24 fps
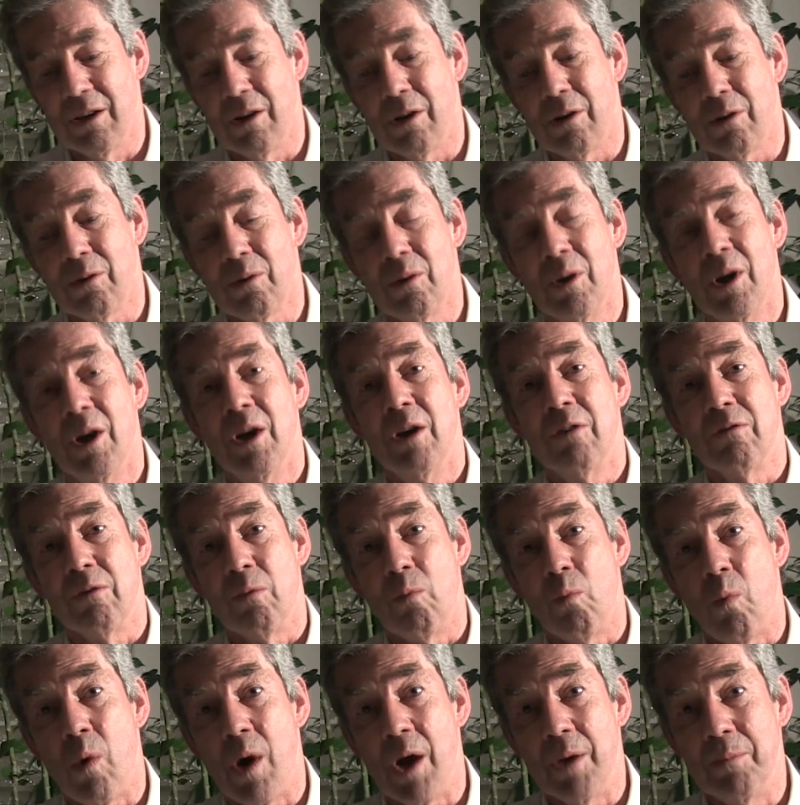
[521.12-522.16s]
go
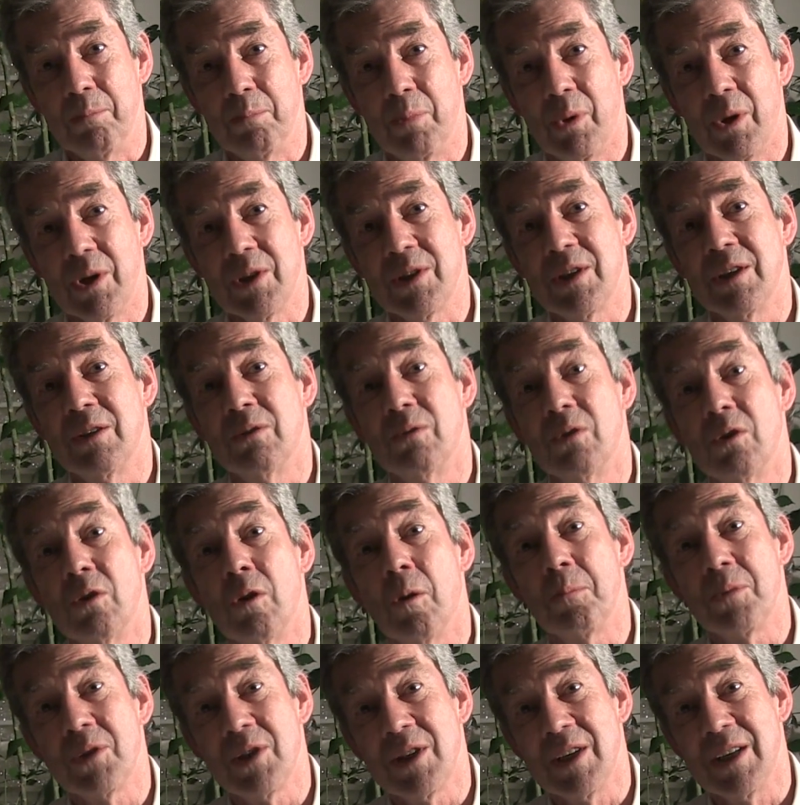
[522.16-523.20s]
from one policy to the
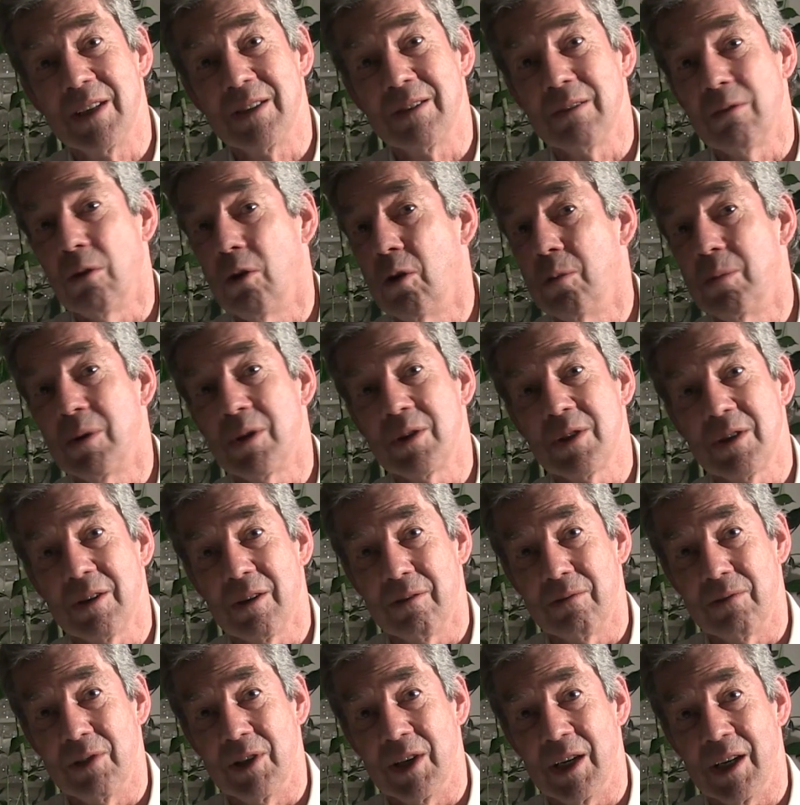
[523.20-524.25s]
opposite almost
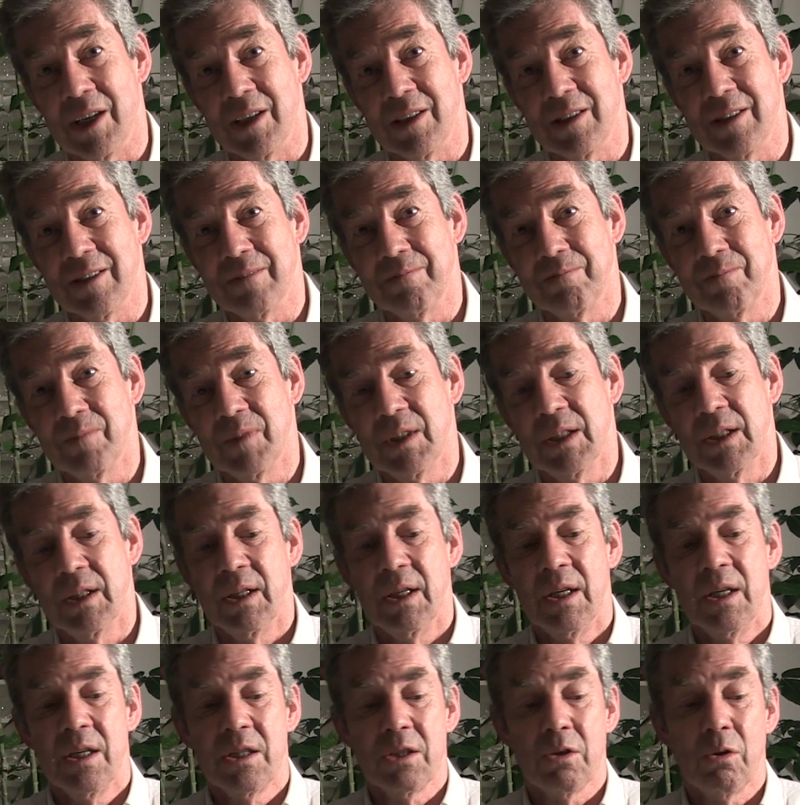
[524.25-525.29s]
overnight.
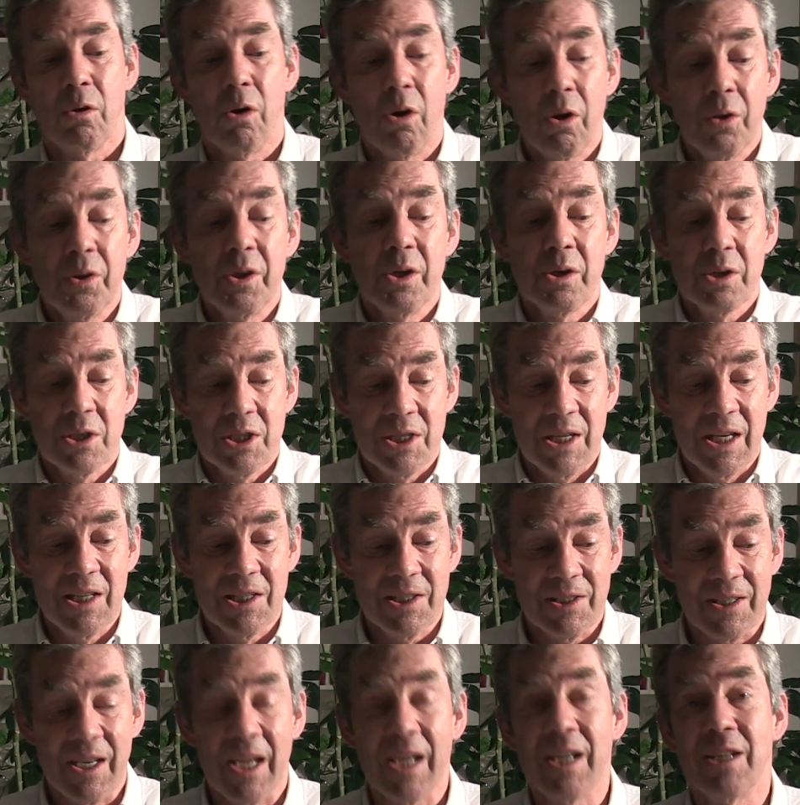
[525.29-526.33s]
So all those things
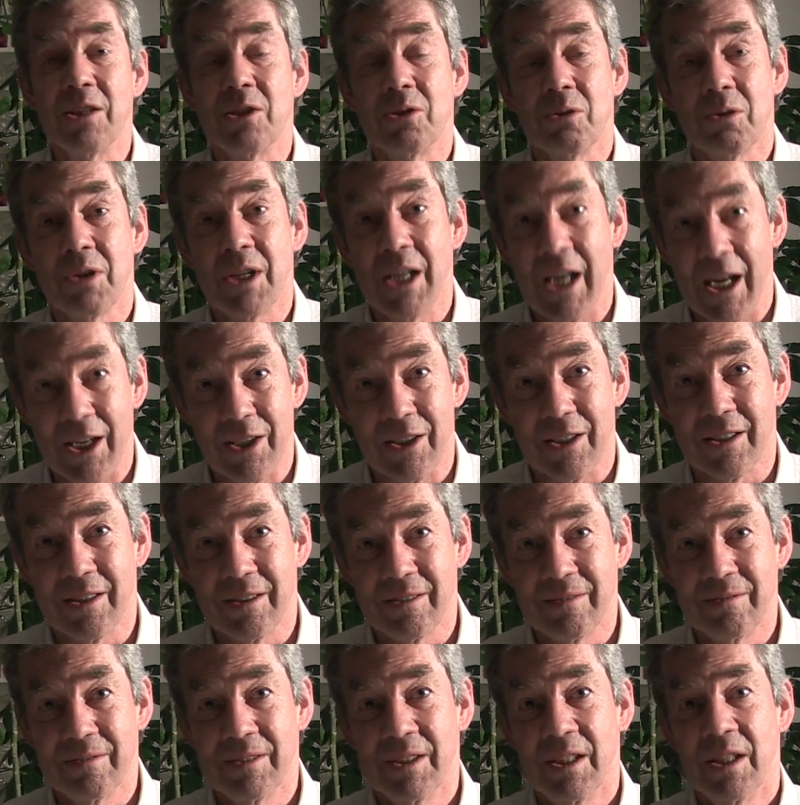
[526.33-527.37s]
taken together
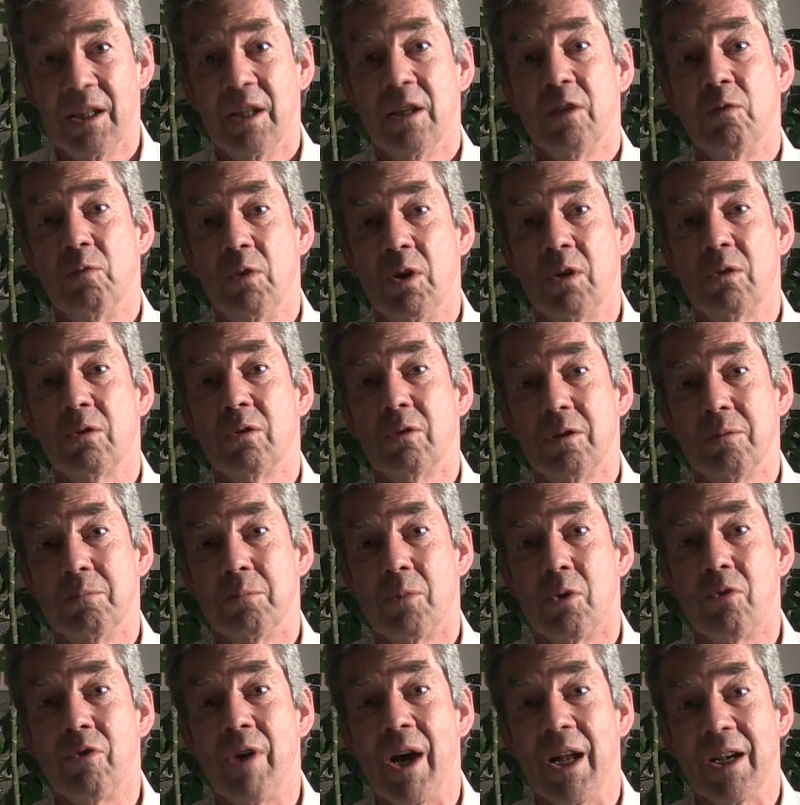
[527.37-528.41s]
we call
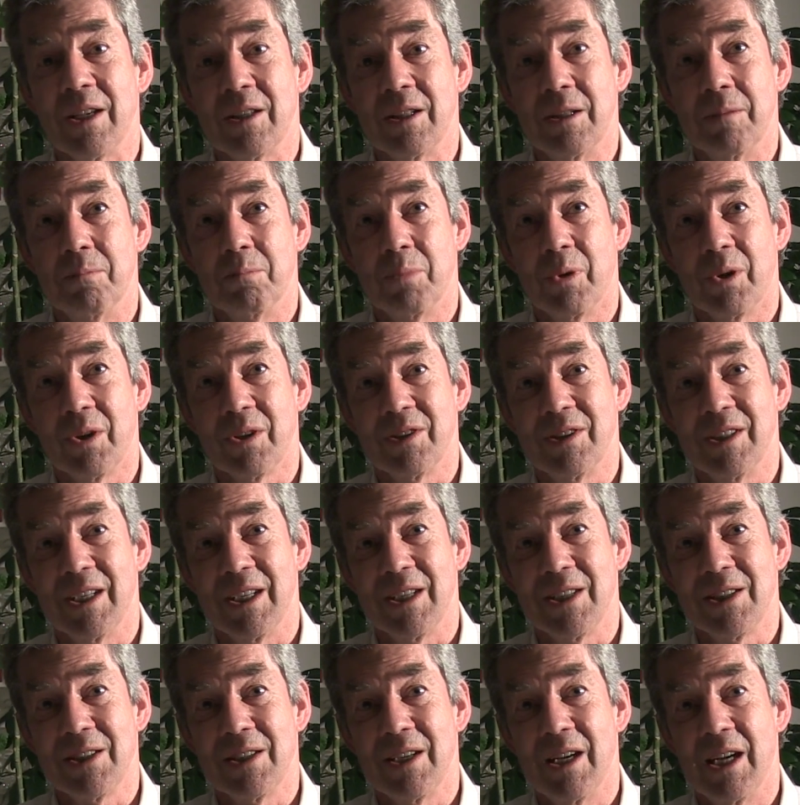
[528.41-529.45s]
morality
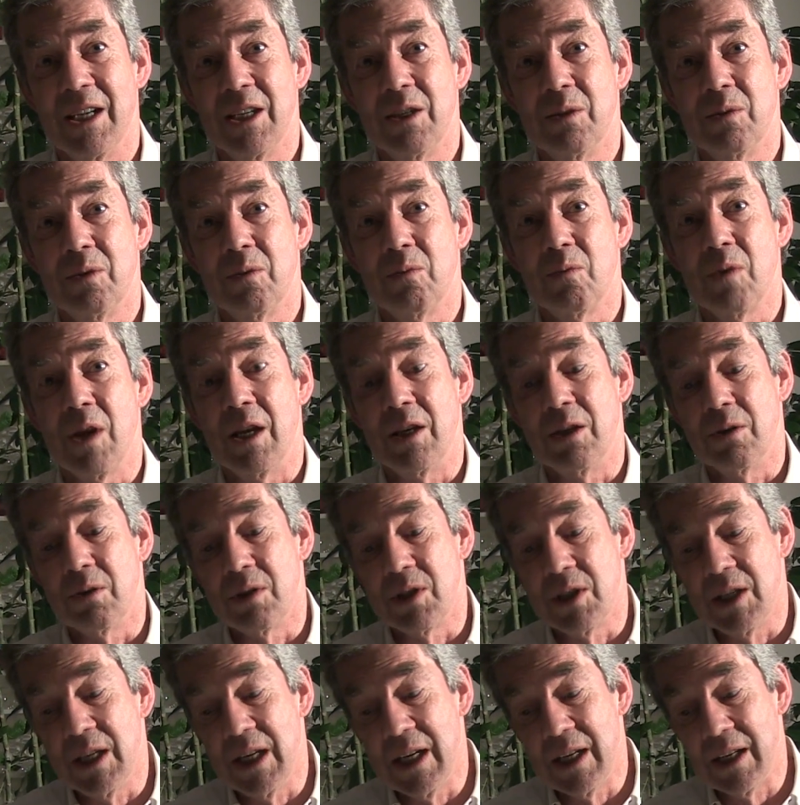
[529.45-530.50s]
politics. And you
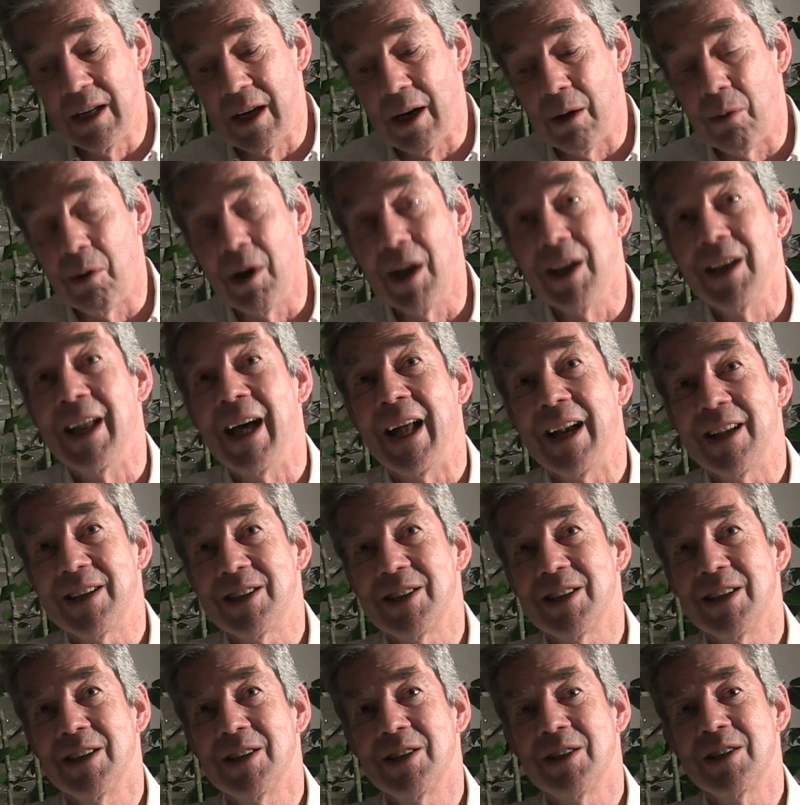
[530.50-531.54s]
see in our
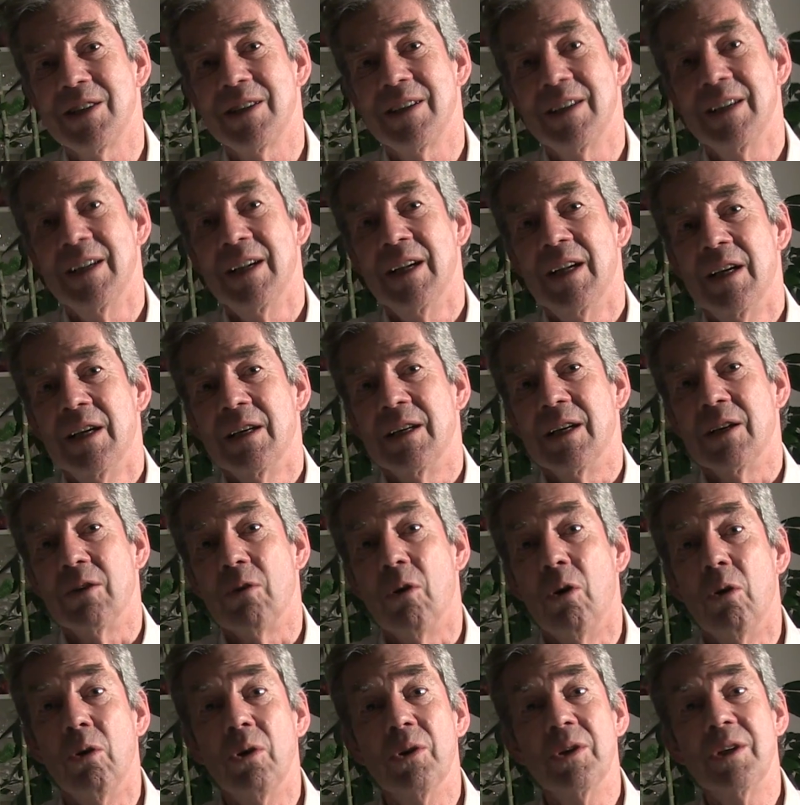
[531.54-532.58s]
analysis that
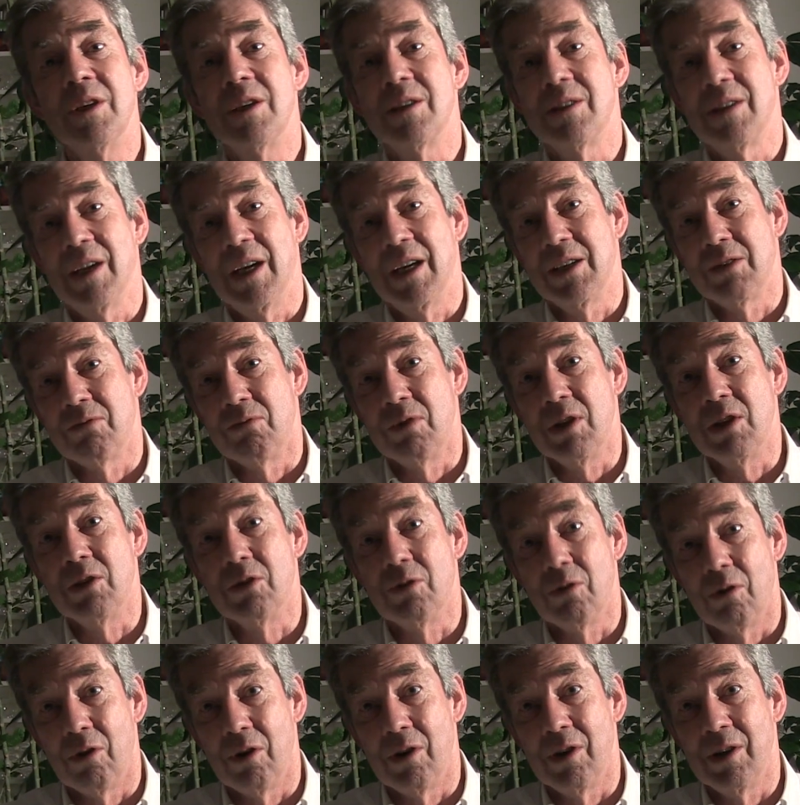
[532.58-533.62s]
all these things
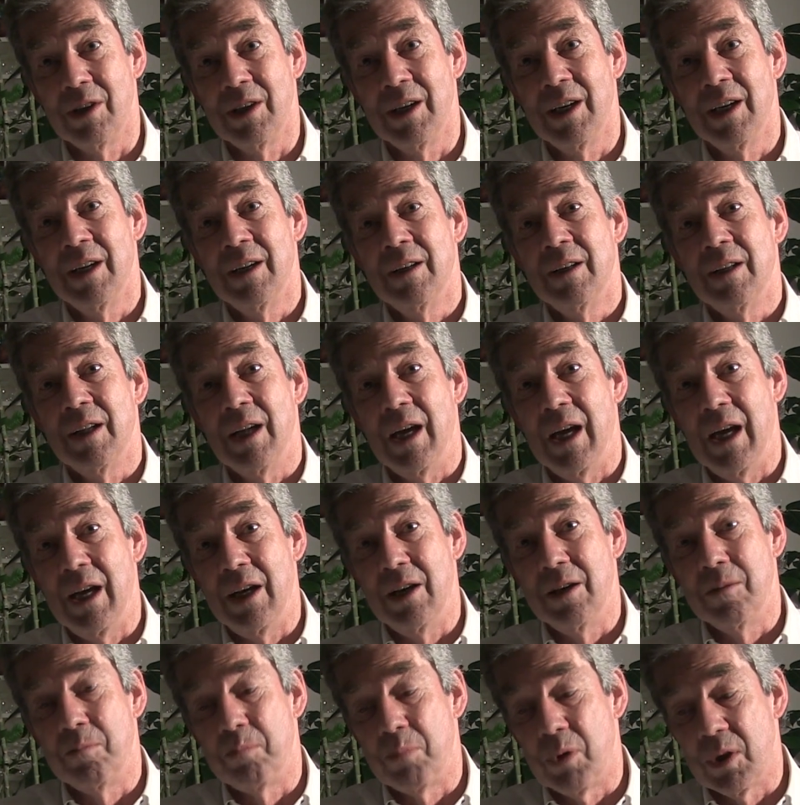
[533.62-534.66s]
return
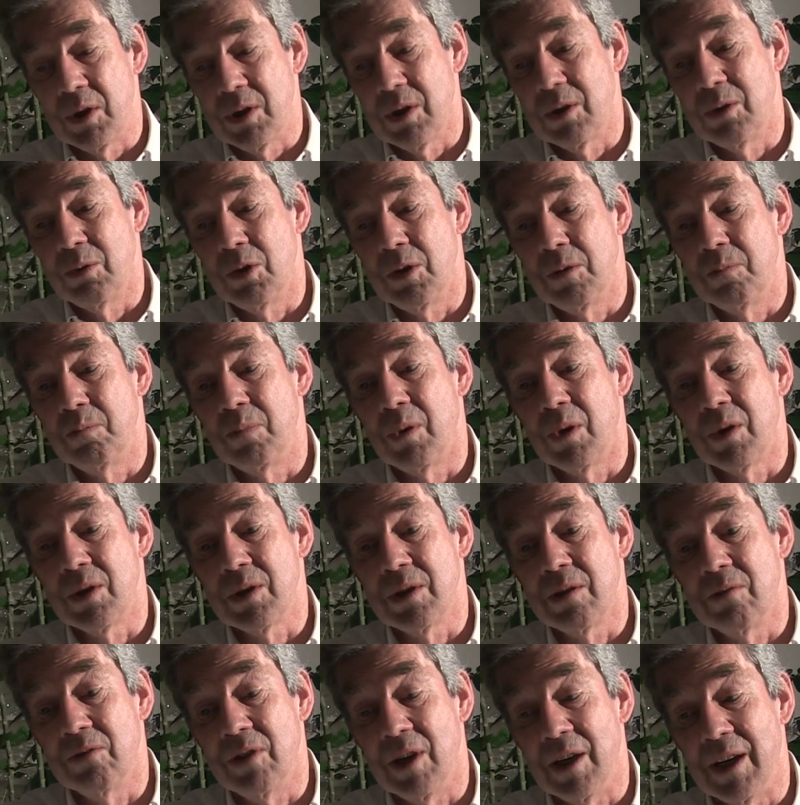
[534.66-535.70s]
in the prostitution
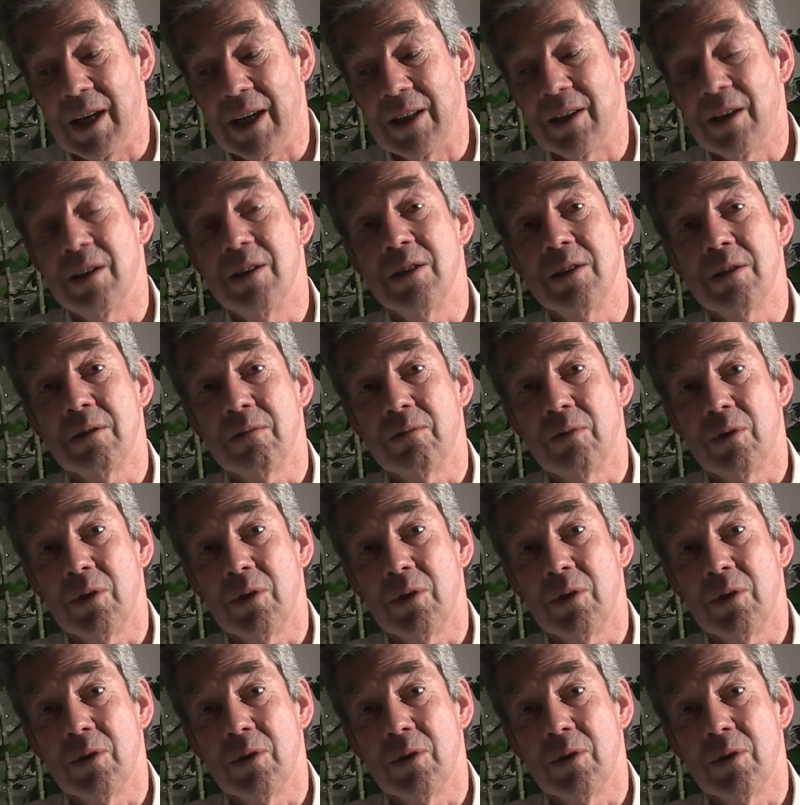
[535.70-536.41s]
policy of the Netherlands, of